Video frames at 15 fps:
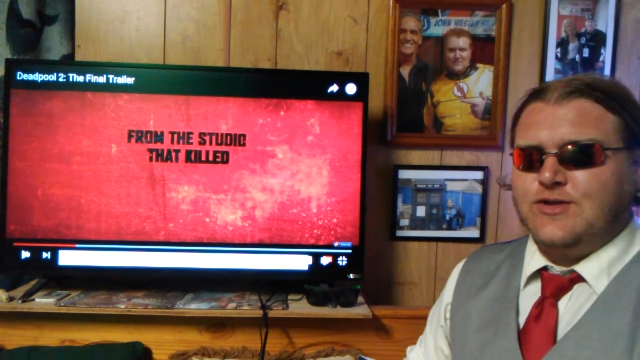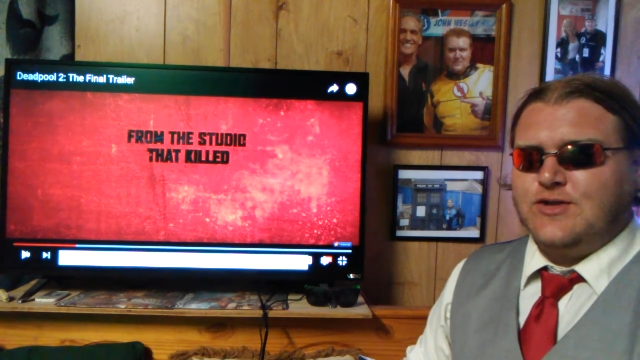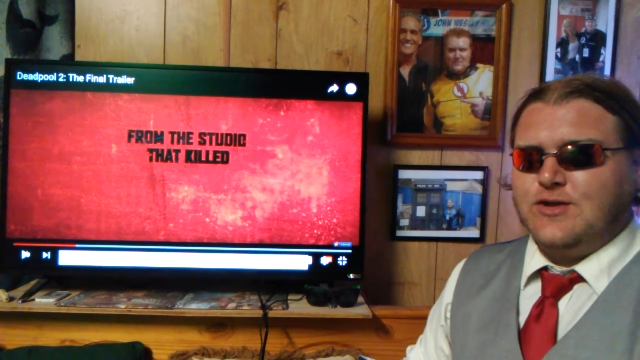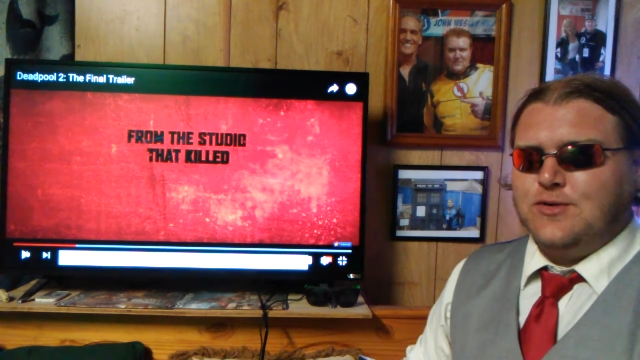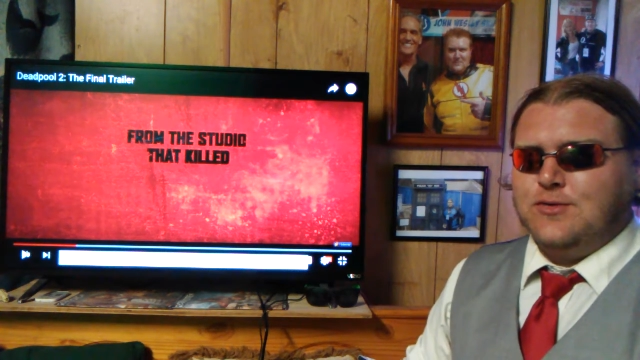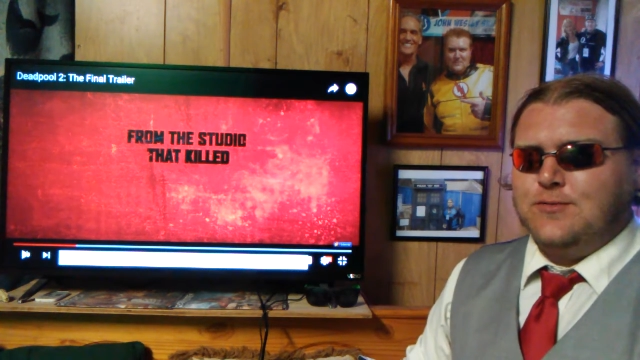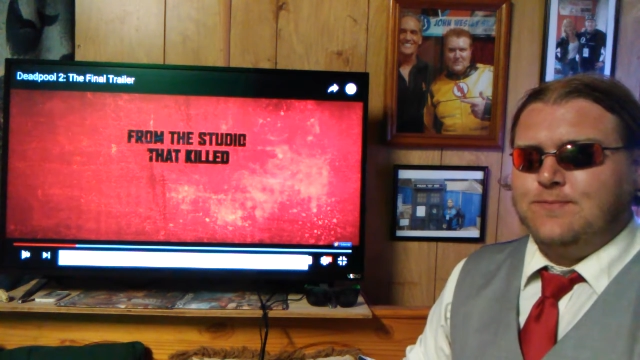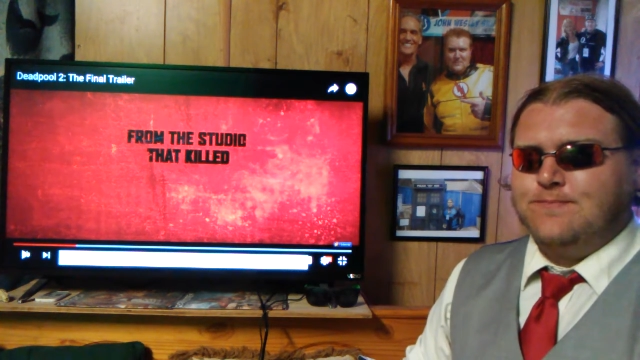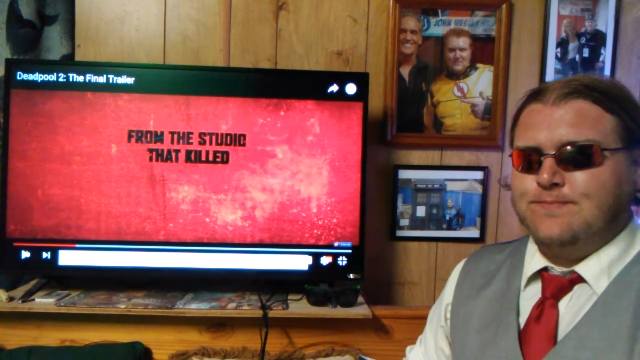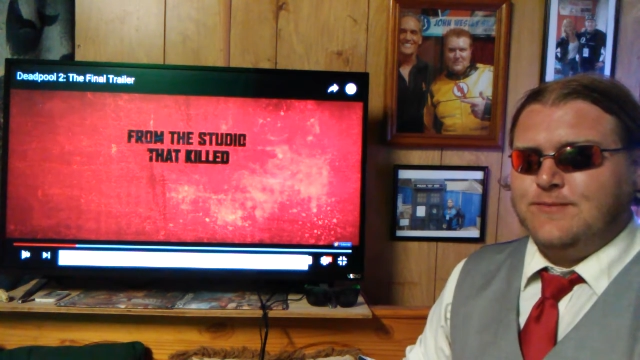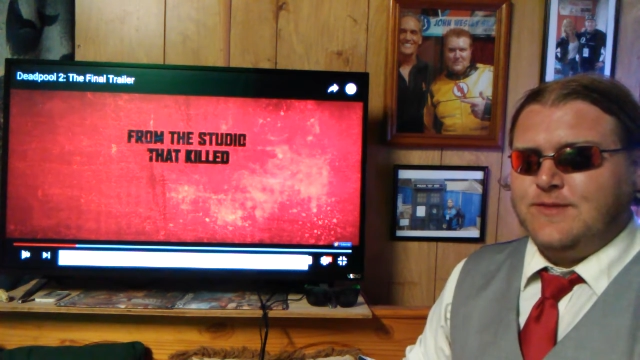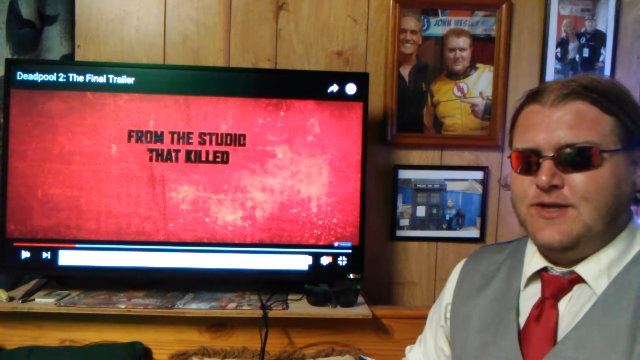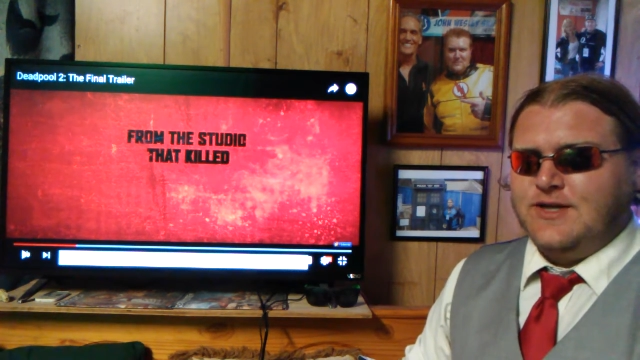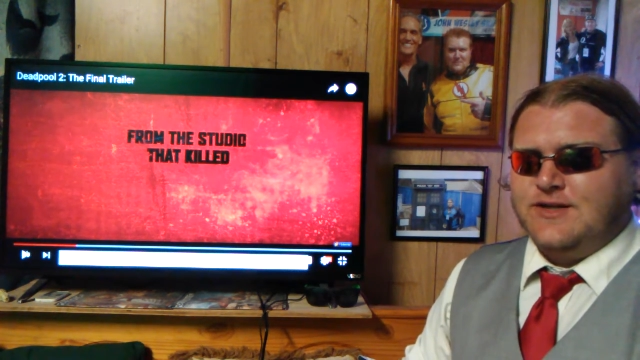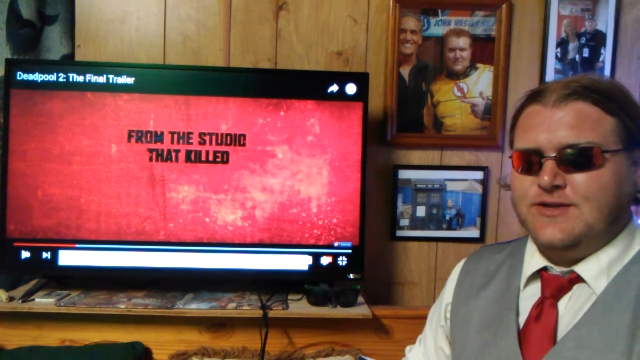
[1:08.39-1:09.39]
So,
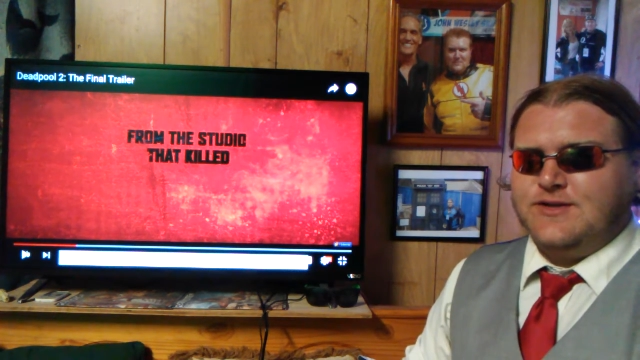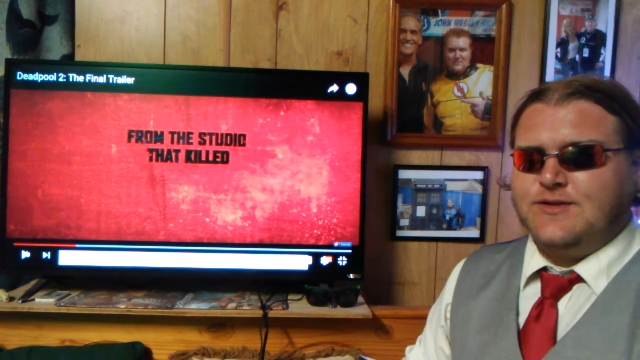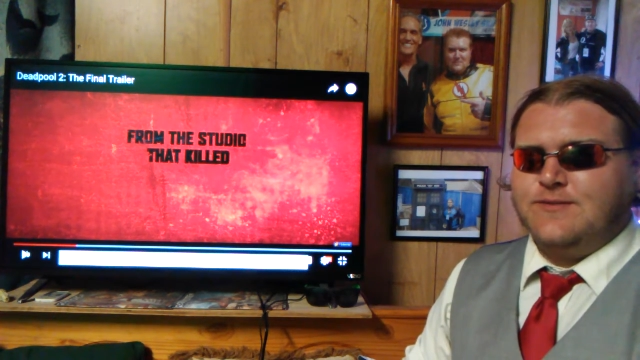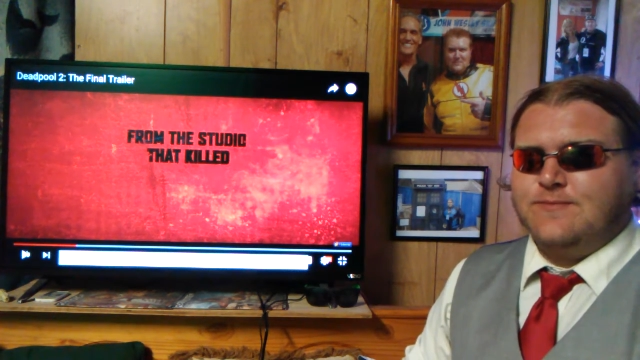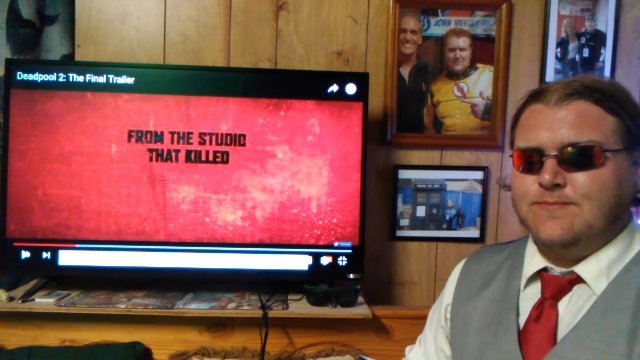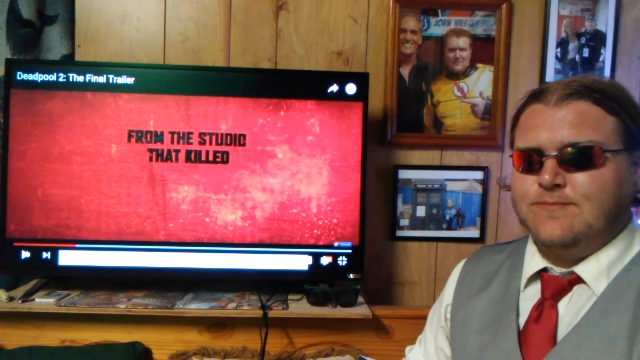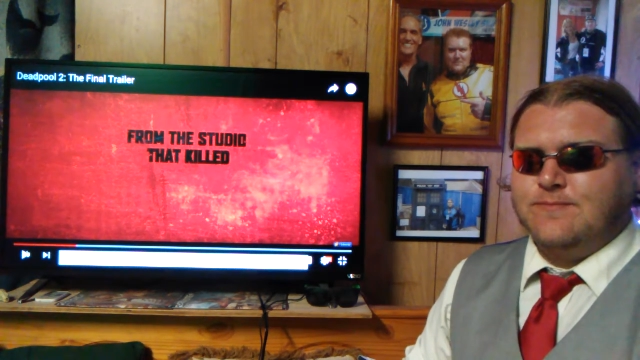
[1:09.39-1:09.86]
yes.